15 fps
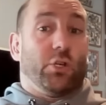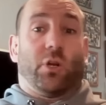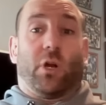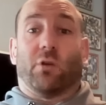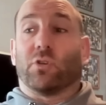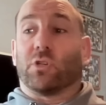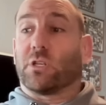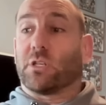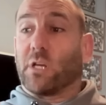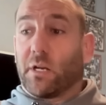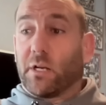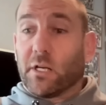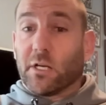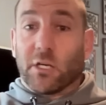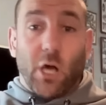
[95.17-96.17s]
you don't
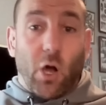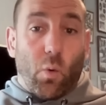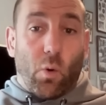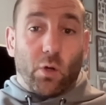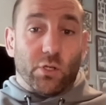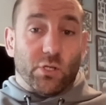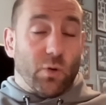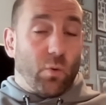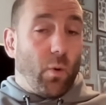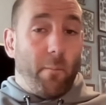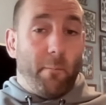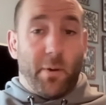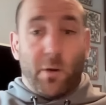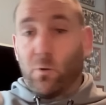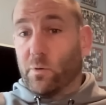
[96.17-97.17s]
suddenly go onto a
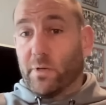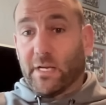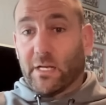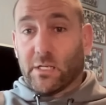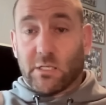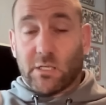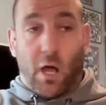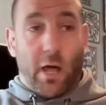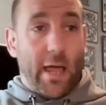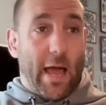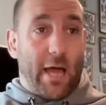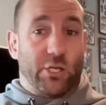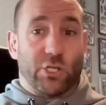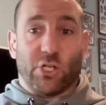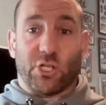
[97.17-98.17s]
building site
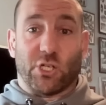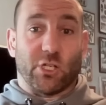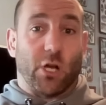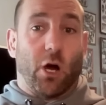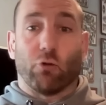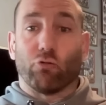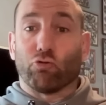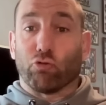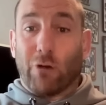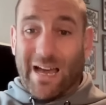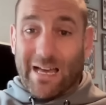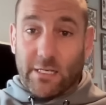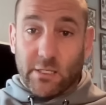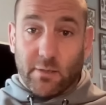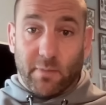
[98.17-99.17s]
and just start
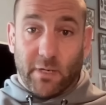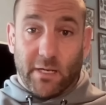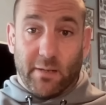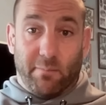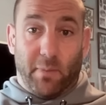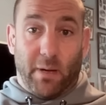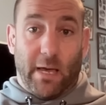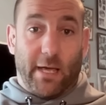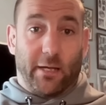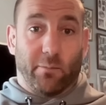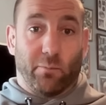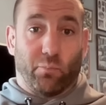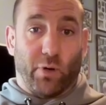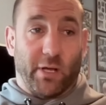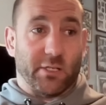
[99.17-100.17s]
randomly
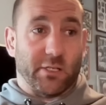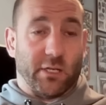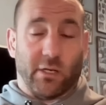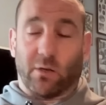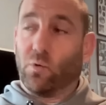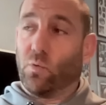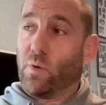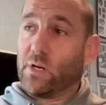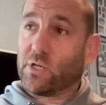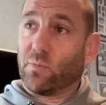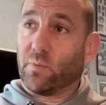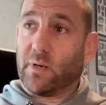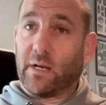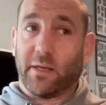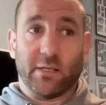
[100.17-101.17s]
laying bricks going, oh, where should
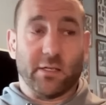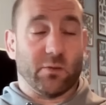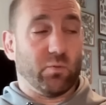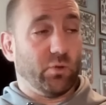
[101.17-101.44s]
we lay this?